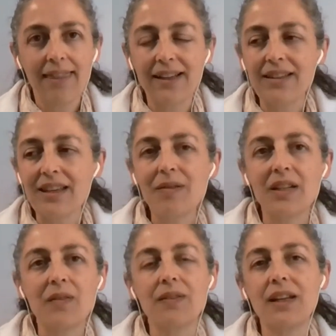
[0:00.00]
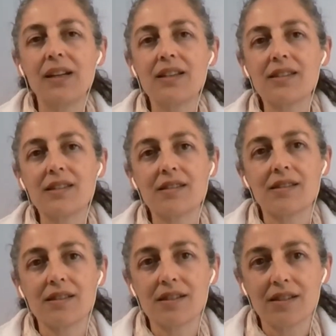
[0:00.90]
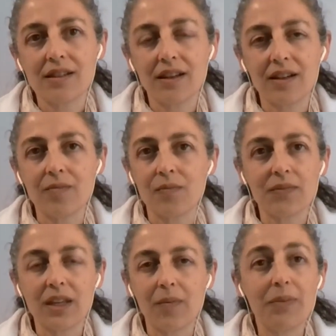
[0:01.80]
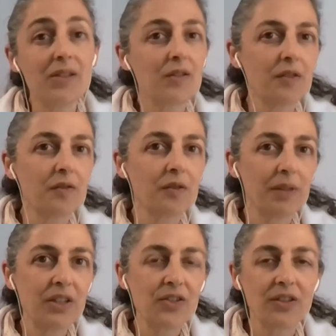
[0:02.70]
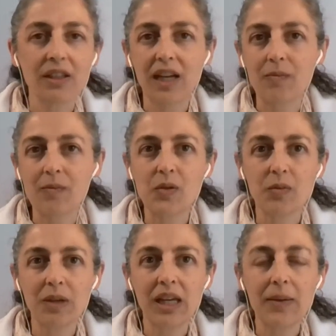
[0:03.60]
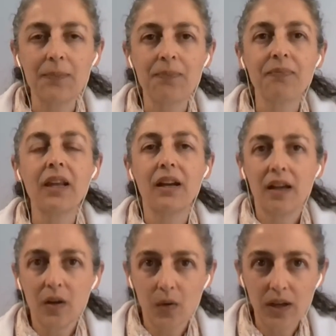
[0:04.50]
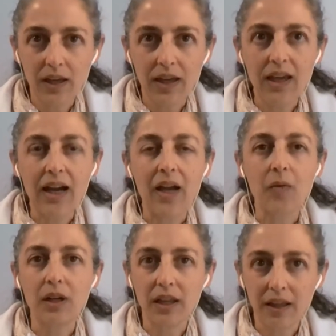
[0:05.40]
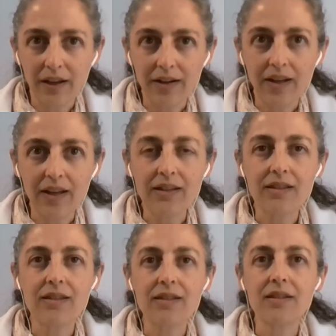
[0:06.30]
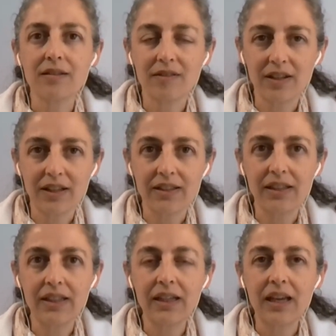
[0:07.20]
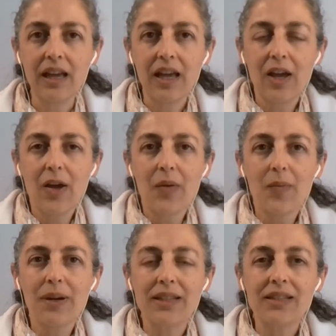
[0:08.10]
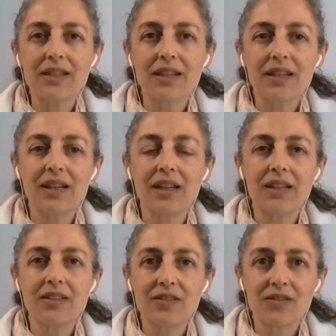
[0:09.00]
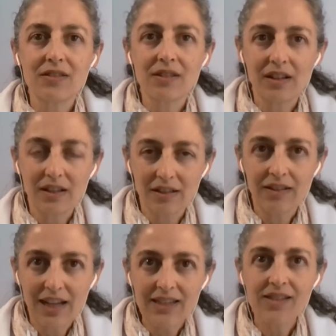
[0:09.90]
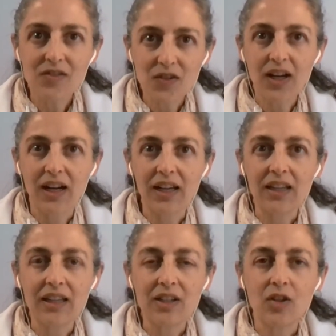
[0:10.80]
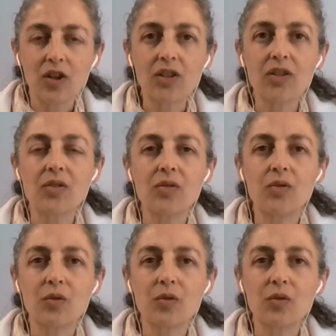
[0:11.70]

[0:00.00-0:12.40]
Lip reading: that even if there is a piece of information that comes to me, okay, I will hear it clearly, but let's try that